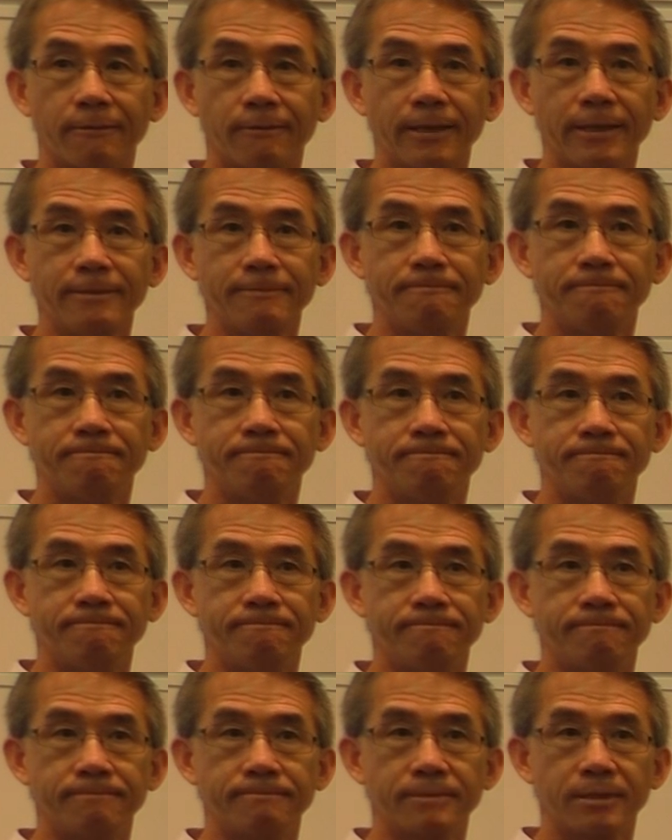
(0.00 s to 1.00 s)
right?
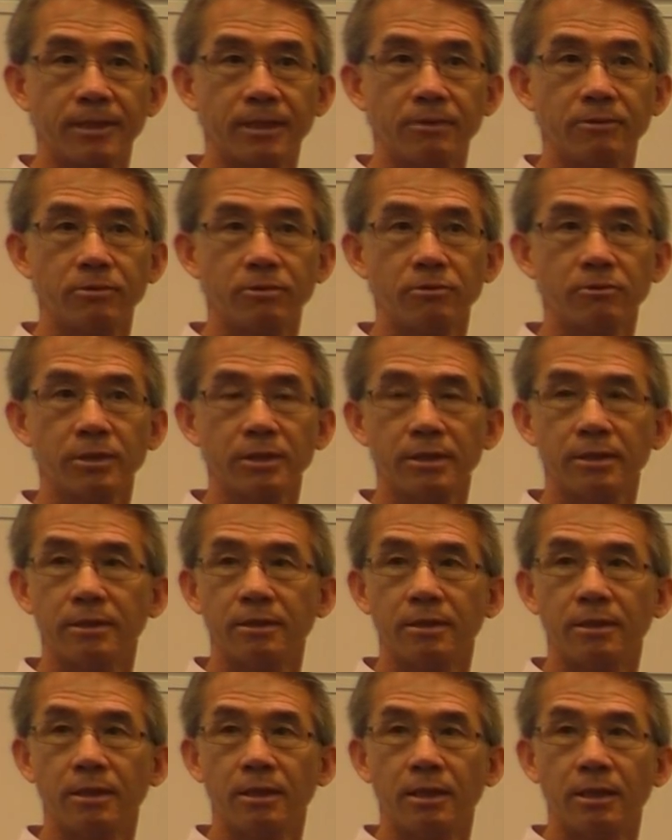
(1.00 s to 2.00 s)
Can you do it?
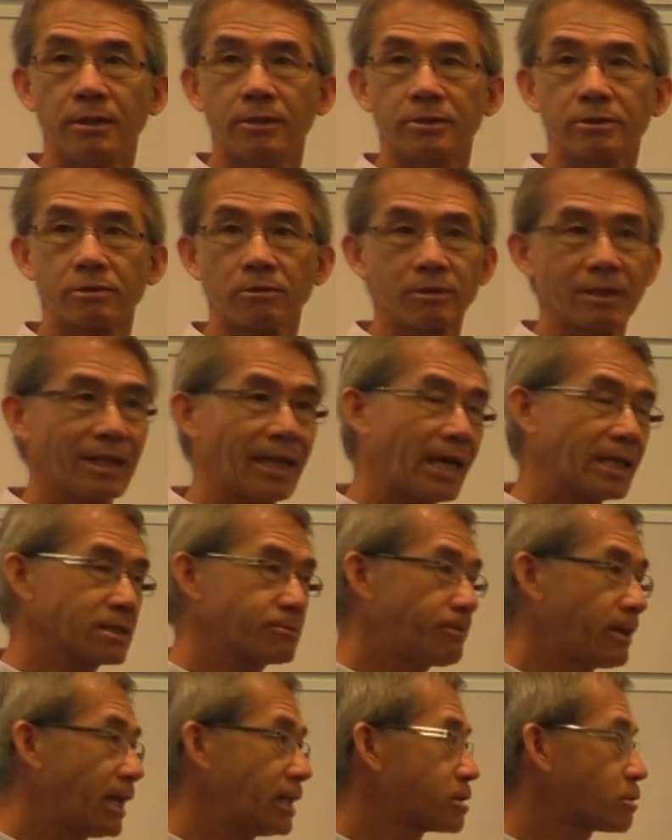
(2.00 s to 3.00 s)
So the
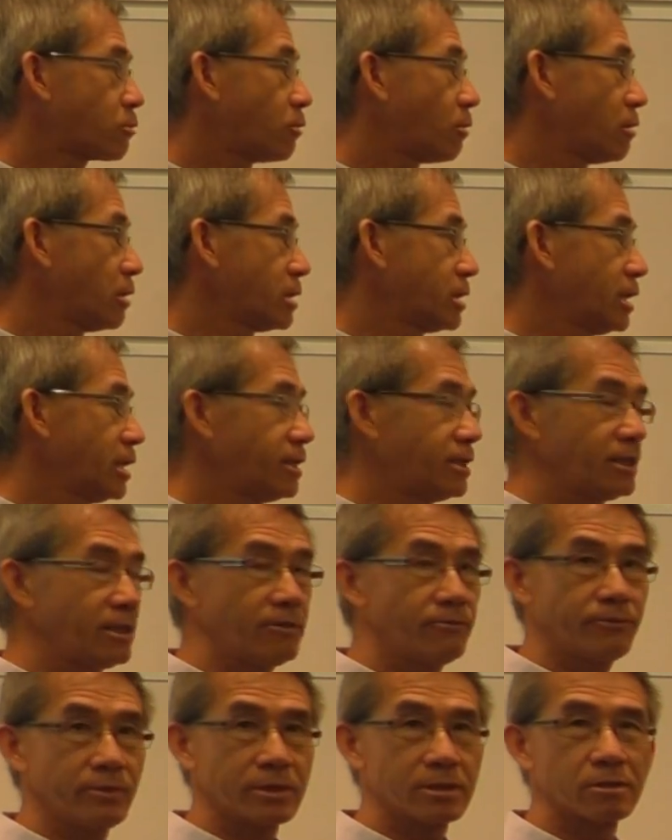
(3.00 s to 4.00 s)
last part is
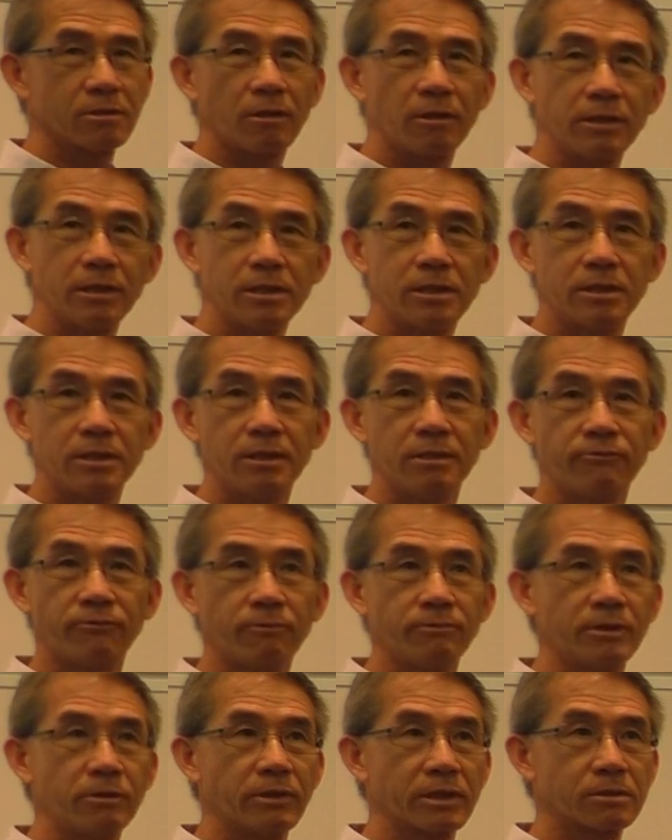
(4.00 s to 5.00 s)
qualitative. It's not easy
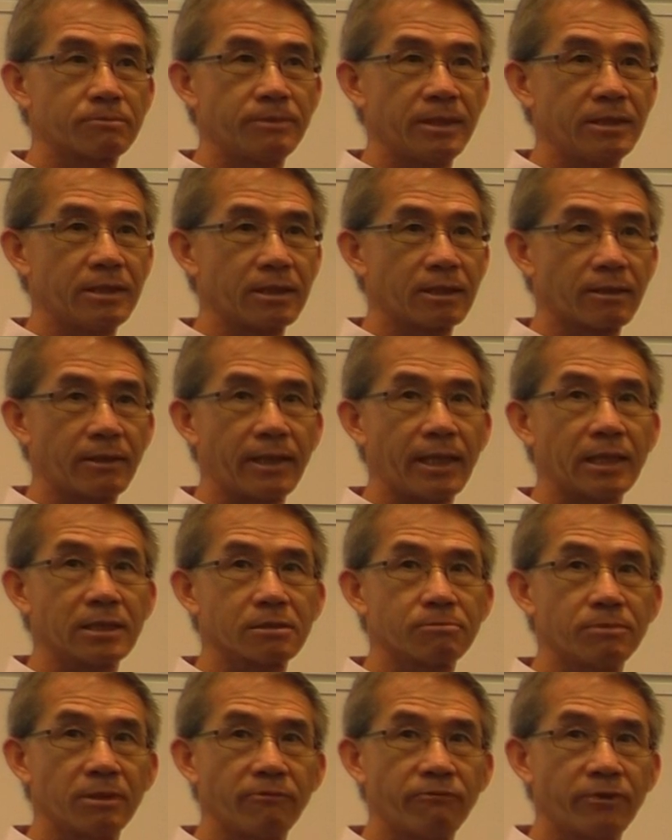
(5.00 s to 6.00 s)
for me to explain in
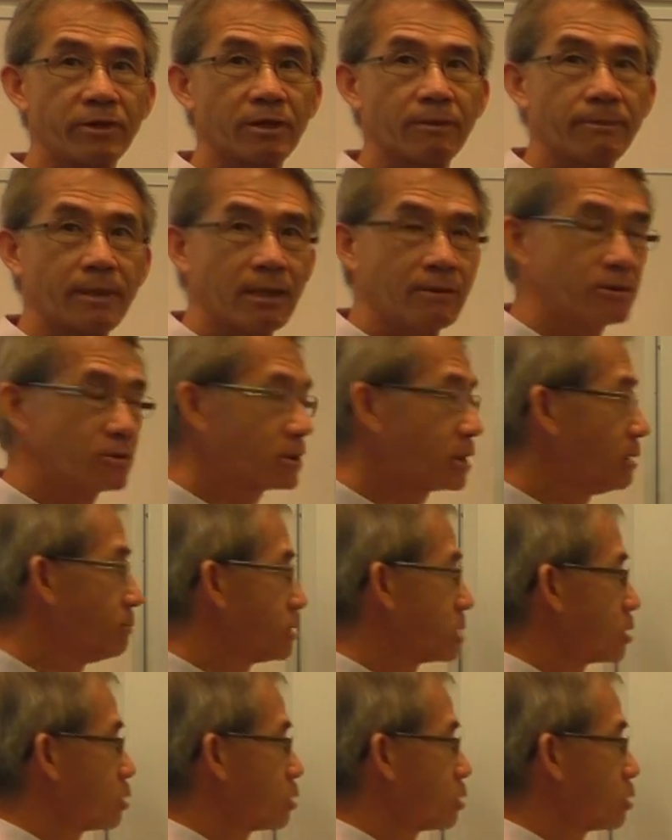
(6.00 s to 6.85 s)
class, but think about you keep